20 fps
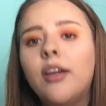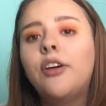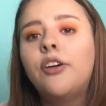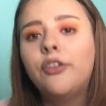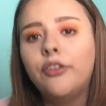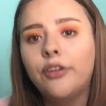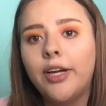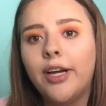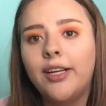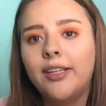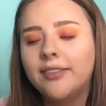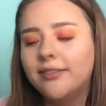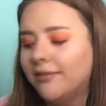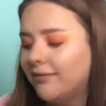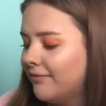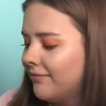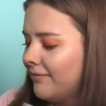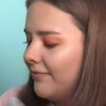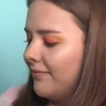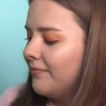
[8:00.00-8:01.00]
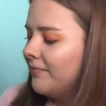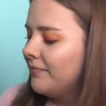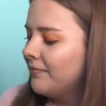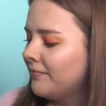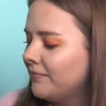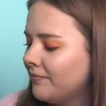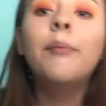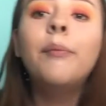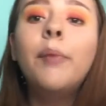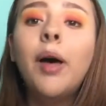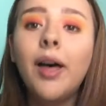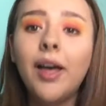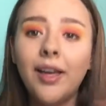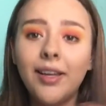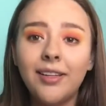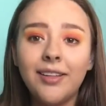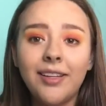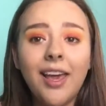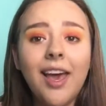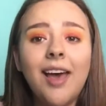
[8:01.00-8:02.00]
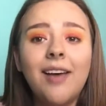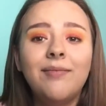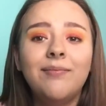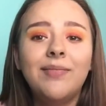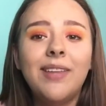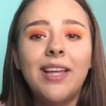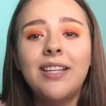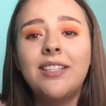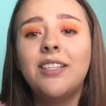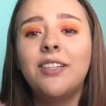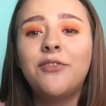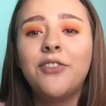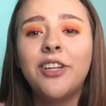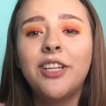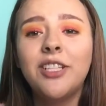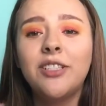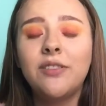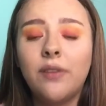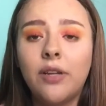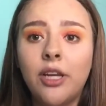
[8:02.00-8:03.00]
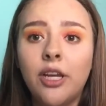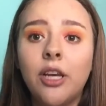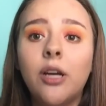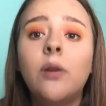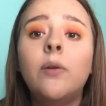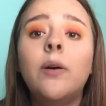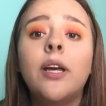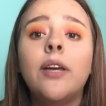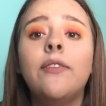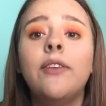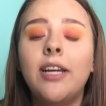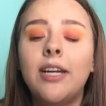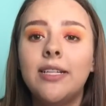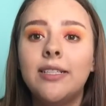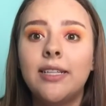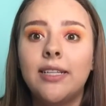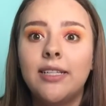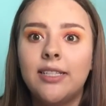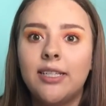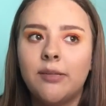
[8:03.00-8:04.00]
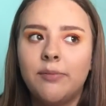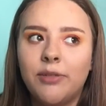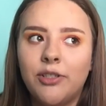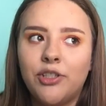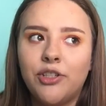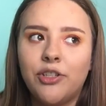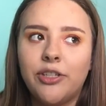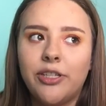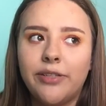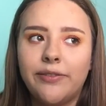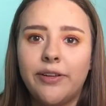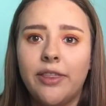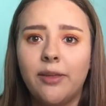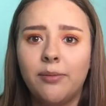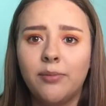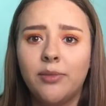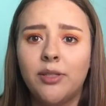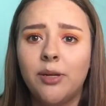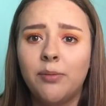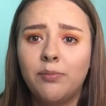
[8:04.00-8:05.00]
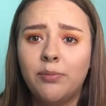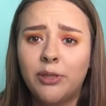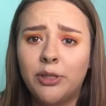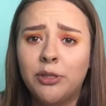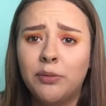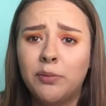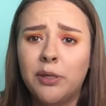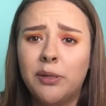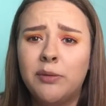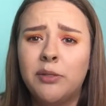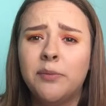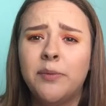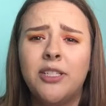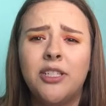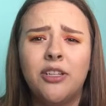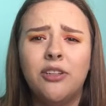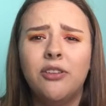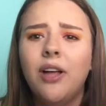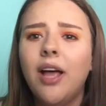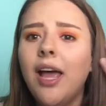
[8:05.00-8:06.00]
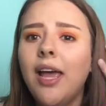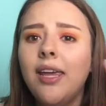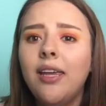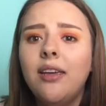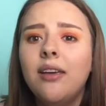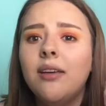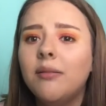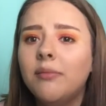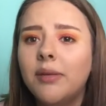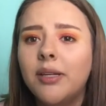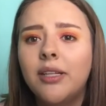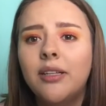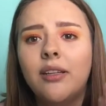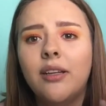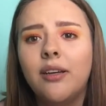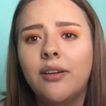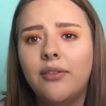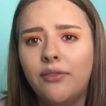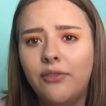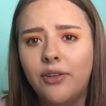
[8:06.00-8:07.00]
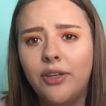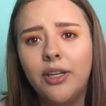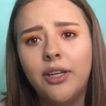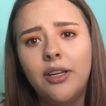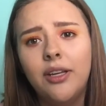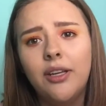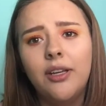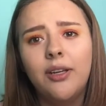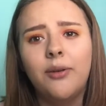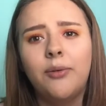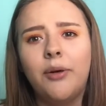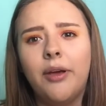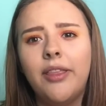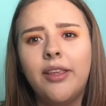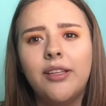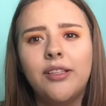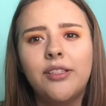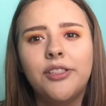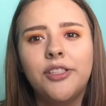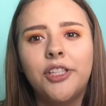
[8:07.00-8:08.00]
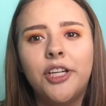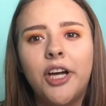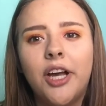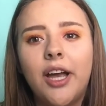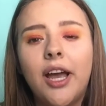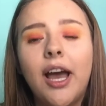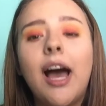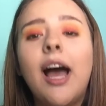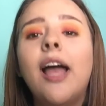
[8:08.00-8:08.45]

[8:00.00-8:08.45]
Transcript: great. But yeah, that's it for this video. If you guys liked it, make sure you give it a thumbs up, subscribe to my channel. I am in love with this look.